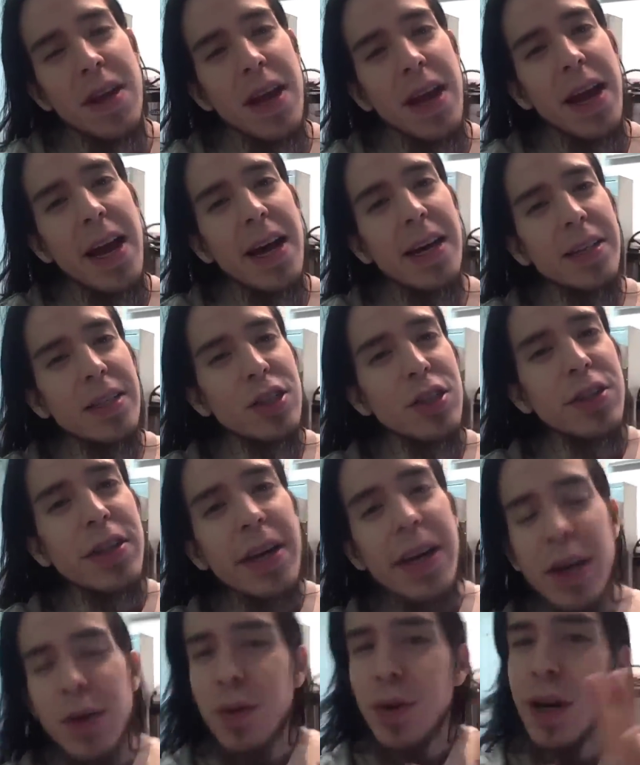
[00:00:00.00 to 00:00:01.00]
And
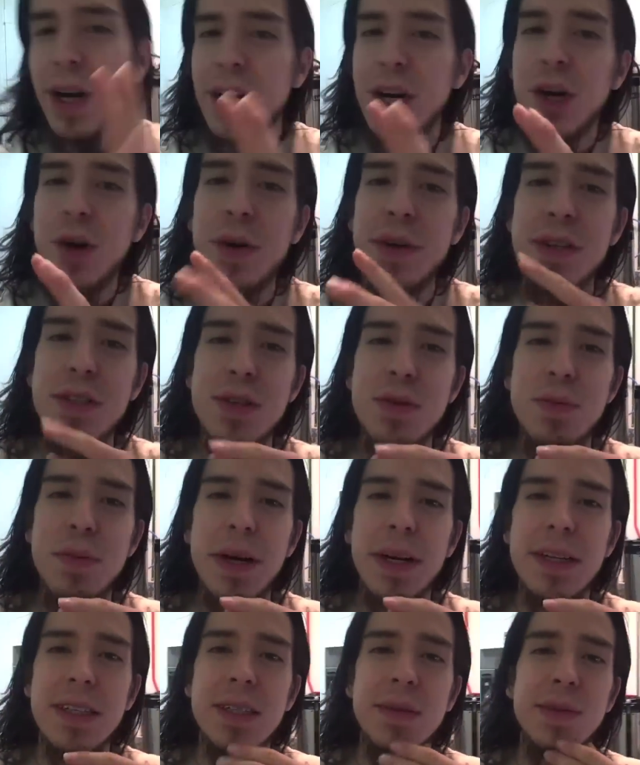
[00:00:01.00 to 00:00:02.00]
today we are going to
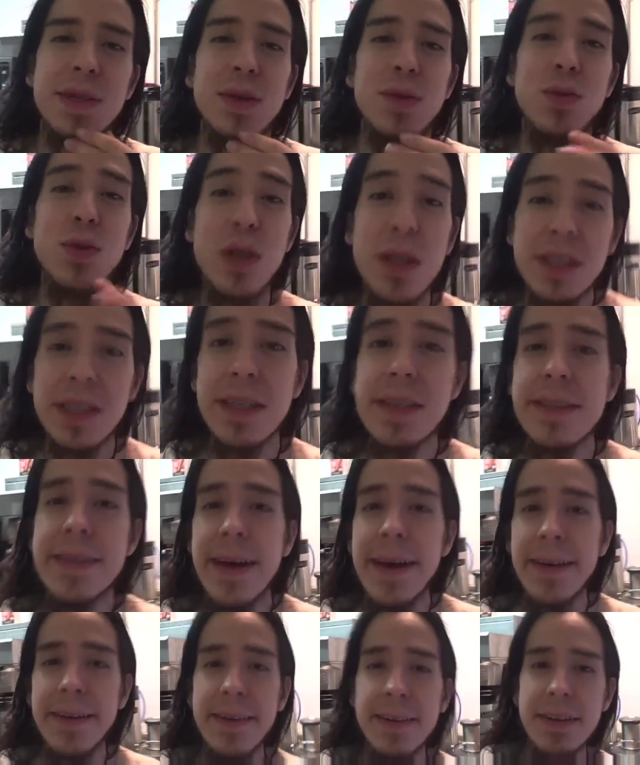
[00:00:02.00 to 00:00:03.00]
make something really
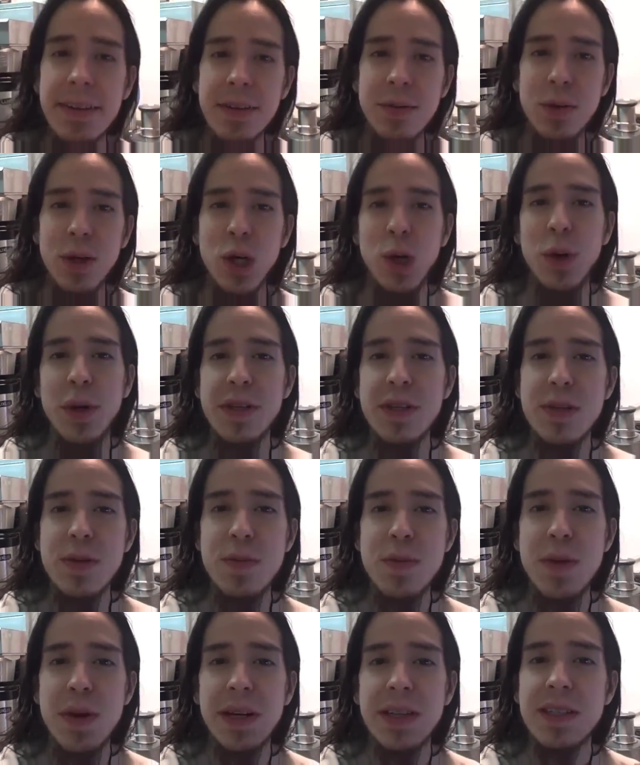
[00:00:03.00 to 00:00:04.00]
exciting. We're going to
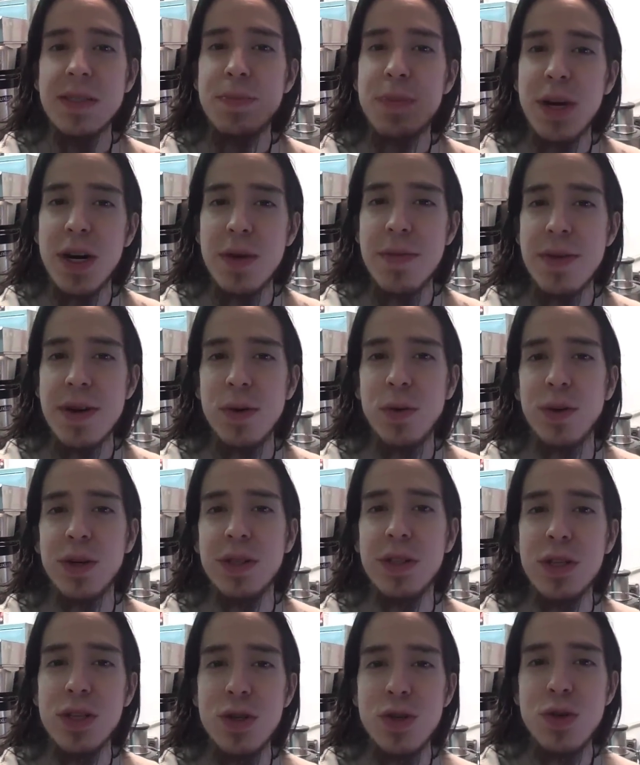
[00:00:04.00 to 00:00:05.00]
experiment with
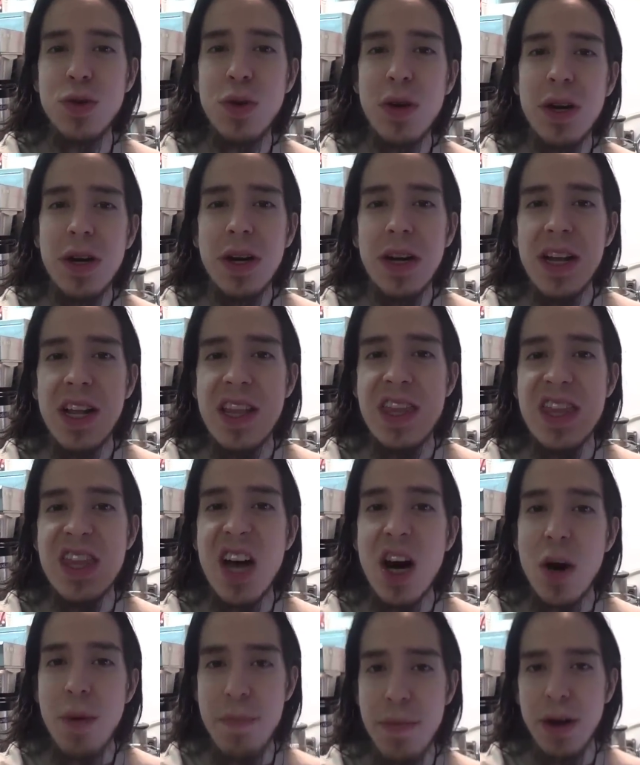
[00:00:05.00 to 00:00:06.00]
a new
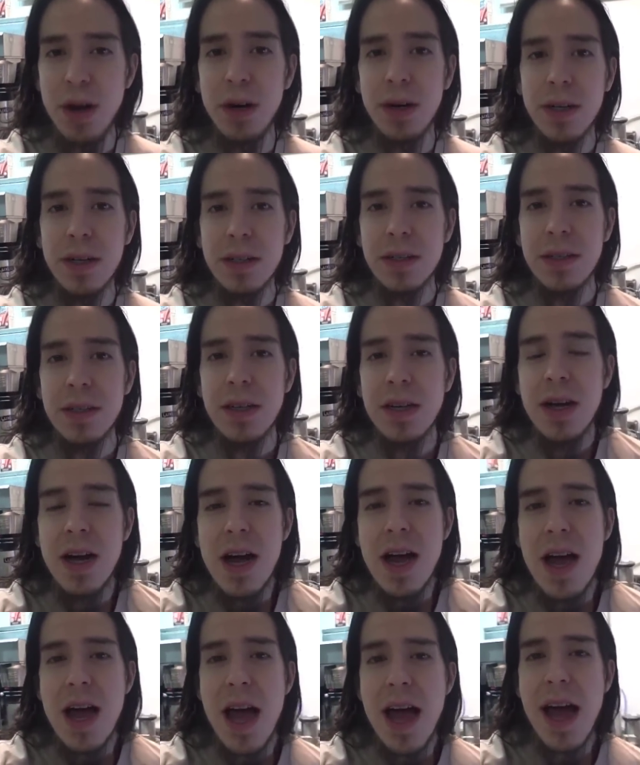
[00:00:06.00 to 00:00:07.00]
nut milk.
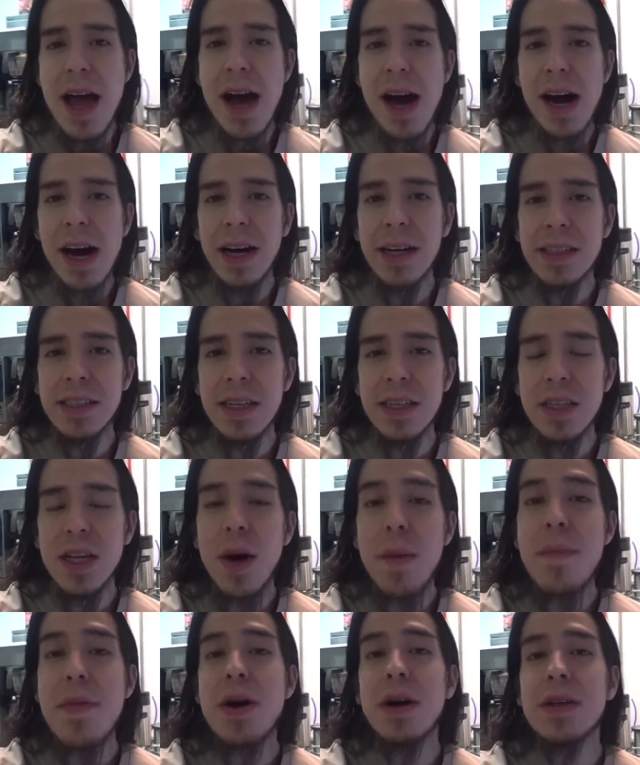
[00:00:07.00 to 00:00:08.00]
And the
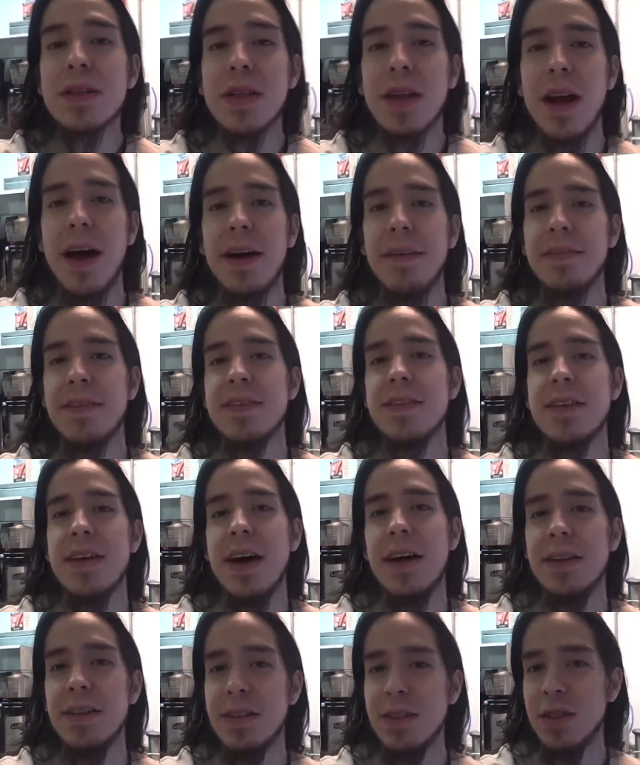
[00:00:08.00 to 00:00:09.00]
nut milk that I've
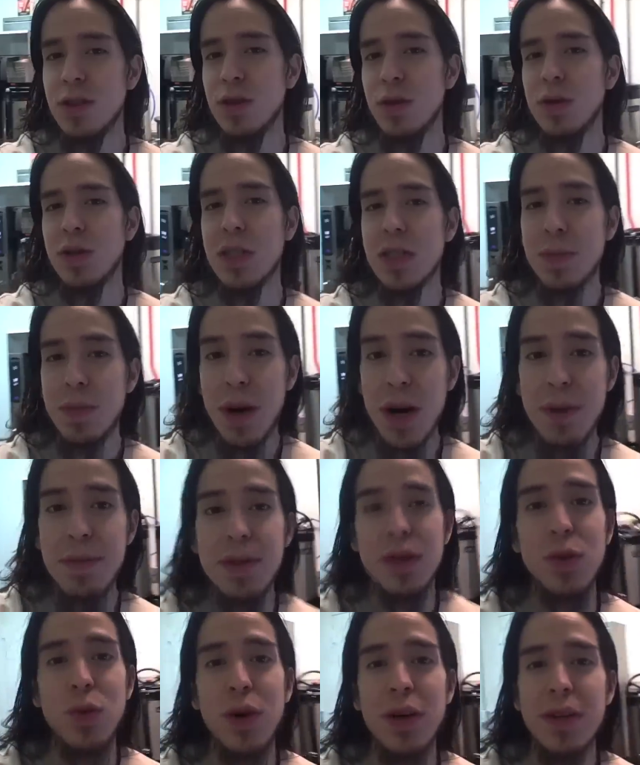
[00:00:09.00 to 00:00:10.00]
decided to
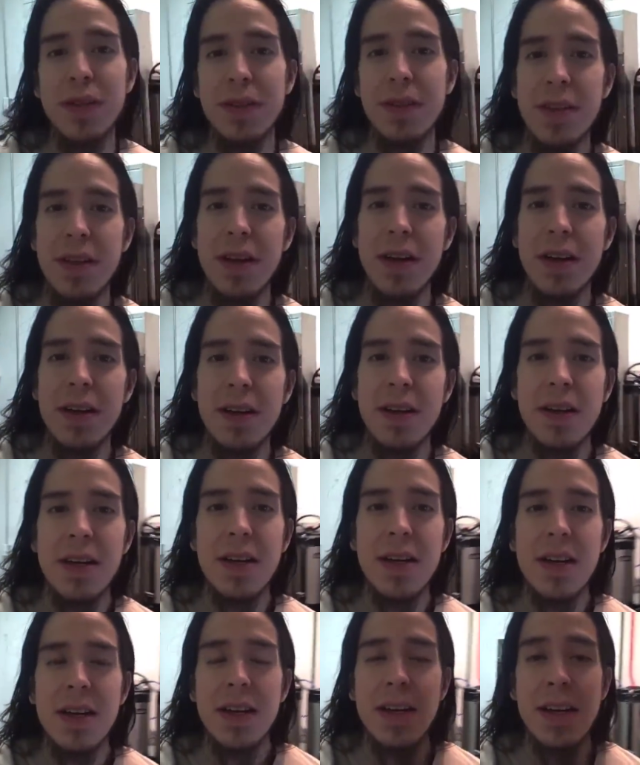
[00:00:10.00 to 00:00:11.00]
experiment with today
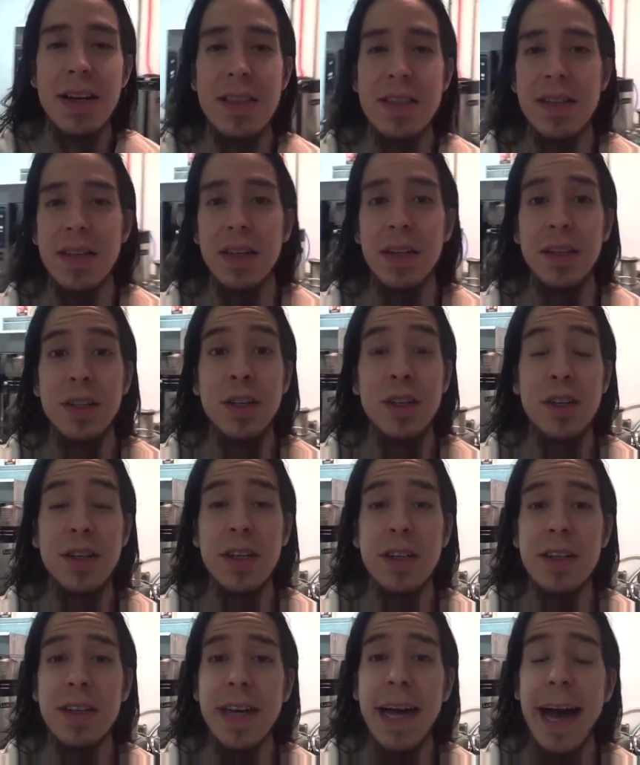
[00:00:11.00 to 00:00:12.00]
is none other
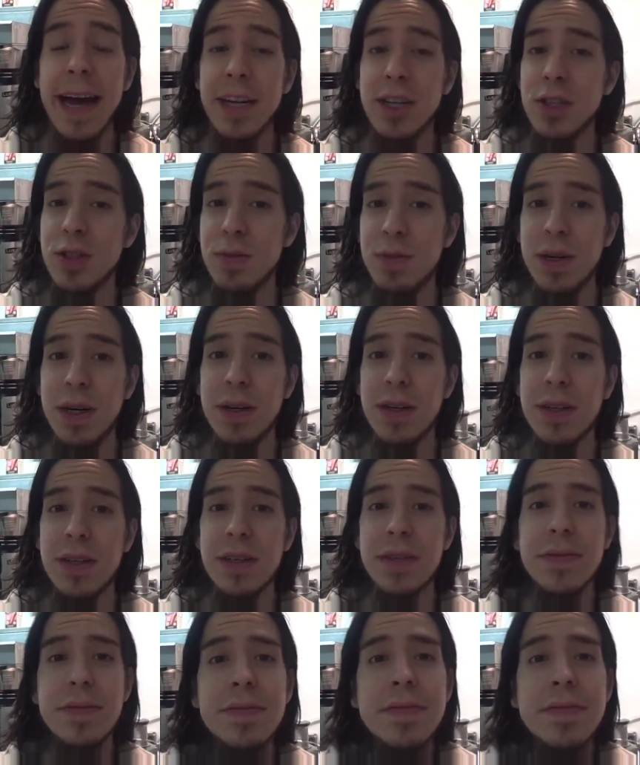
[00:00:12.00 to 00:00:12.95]
than cashew milk.